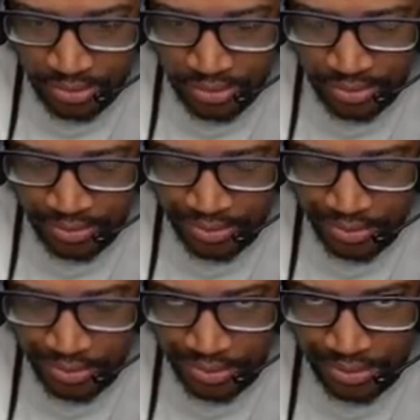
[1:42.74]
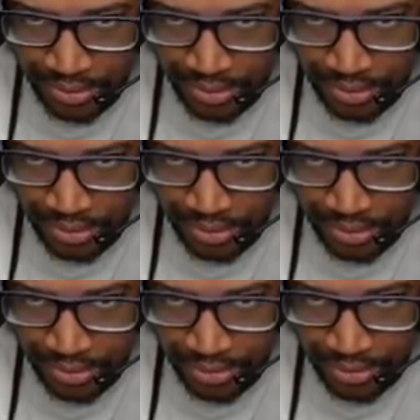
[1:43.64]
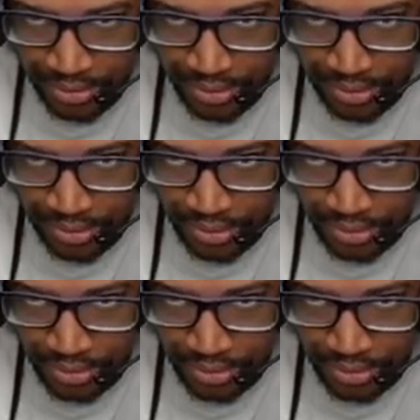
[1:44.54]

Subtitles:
No one is speaking in this clip.